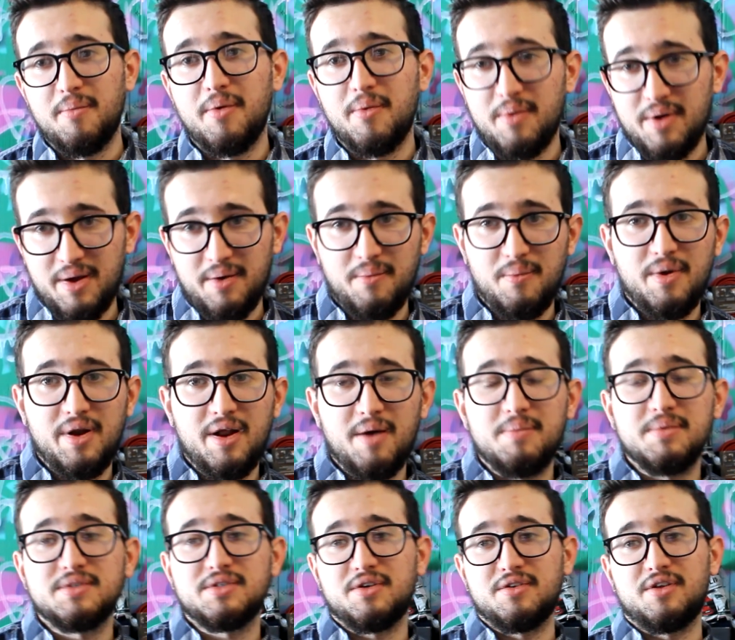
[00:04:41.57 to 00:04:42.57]
but when I went up
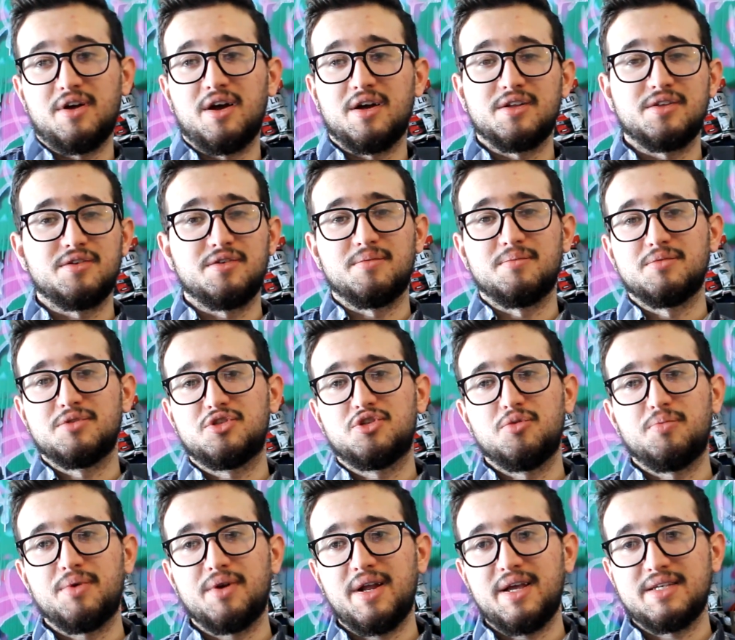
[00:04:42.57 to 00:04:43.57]
and started talking to him,
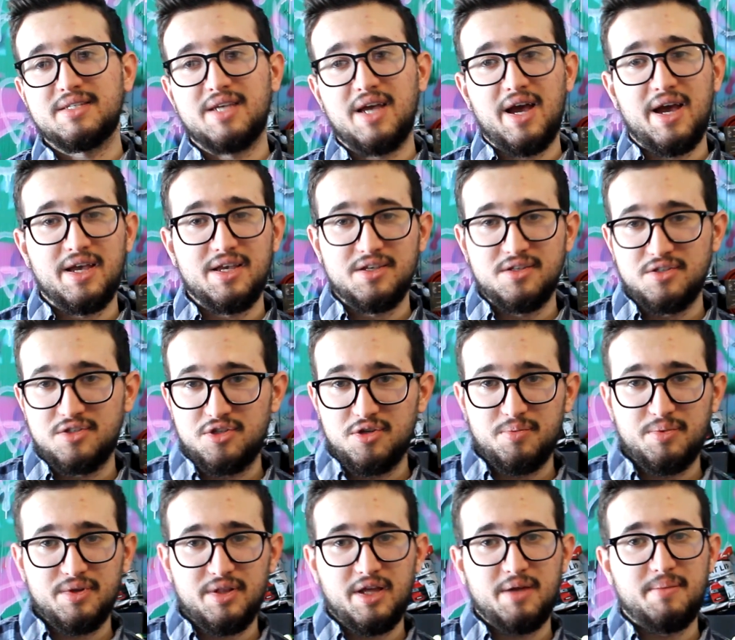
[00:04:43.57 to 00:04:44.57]
super nice guy,
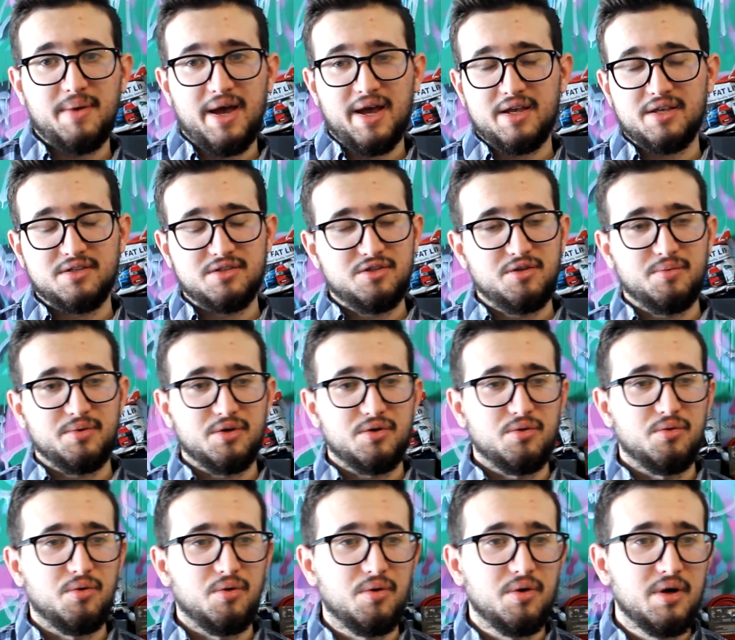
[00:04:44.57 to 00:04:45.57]
super laid back, super
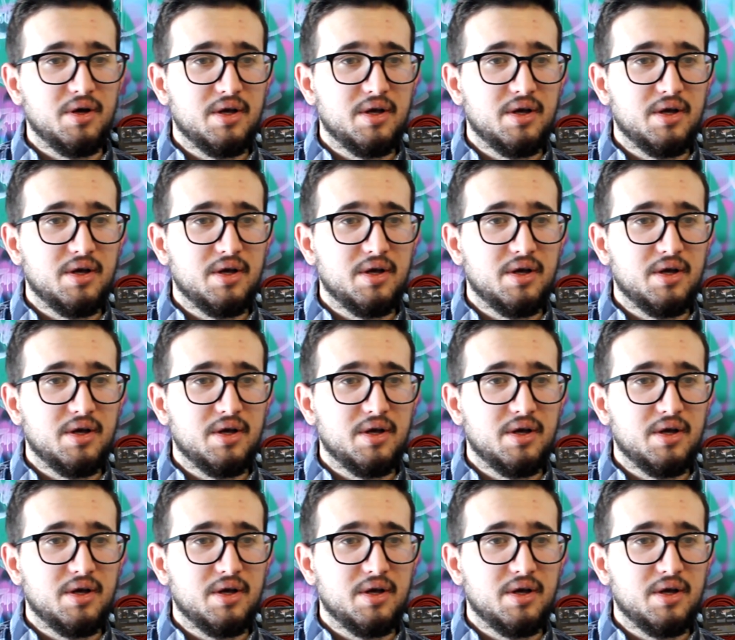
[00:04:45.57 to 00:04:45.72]
cool.